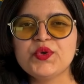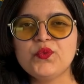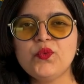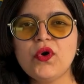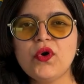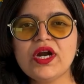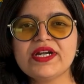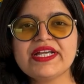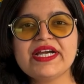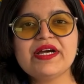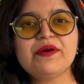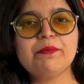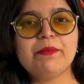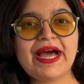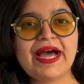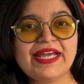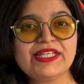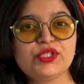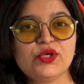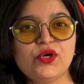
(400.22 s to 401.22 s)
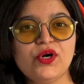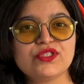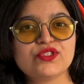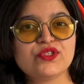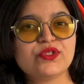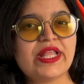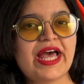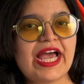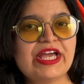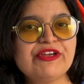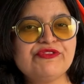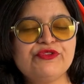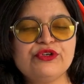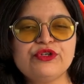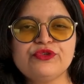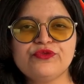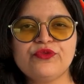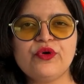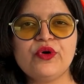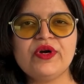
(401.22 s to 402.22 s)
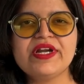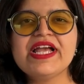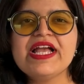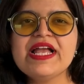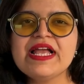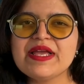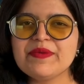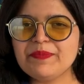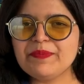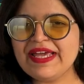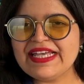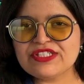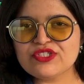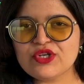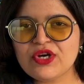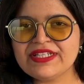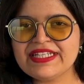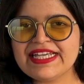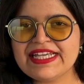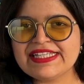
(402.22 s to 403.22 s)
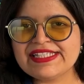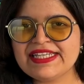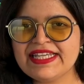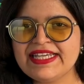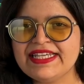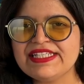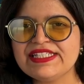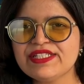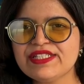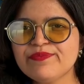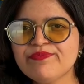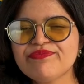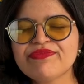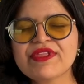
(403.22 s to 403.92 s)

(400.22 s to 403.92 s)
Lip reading: what are my thoughts on the iPhone Fold based on these leaks?